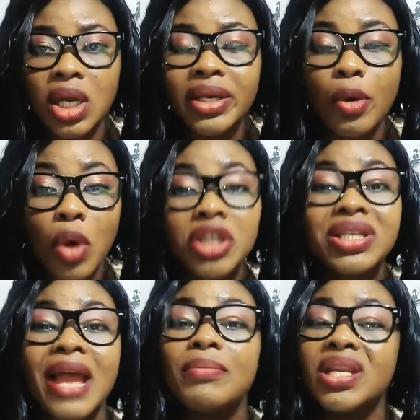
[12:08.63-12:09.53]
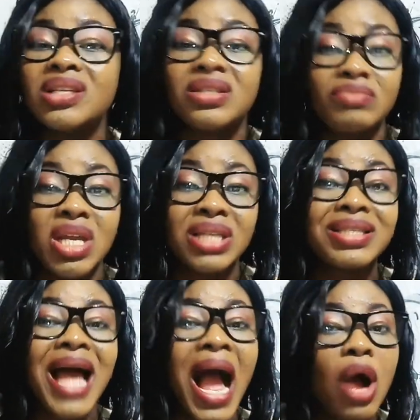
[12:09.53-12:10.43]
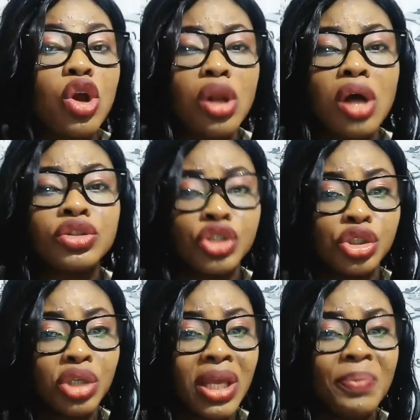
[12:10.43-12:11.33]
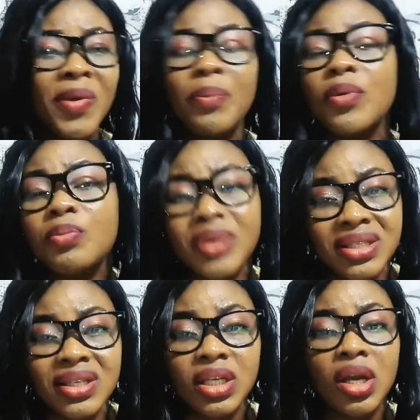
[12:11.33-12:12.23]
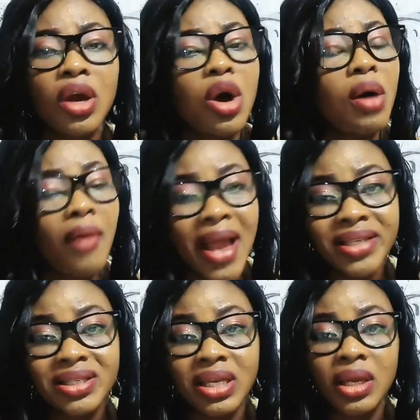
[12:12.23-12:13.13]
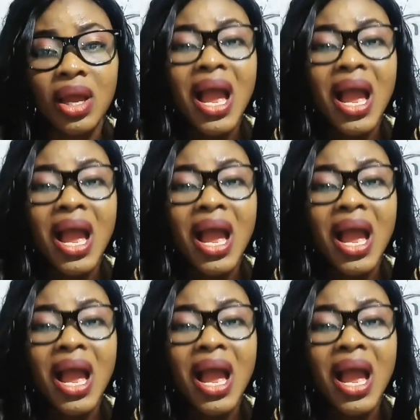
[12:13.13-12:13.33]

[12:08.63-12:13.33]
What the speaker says: The watch time minutes means how long do you keep people busy on YT?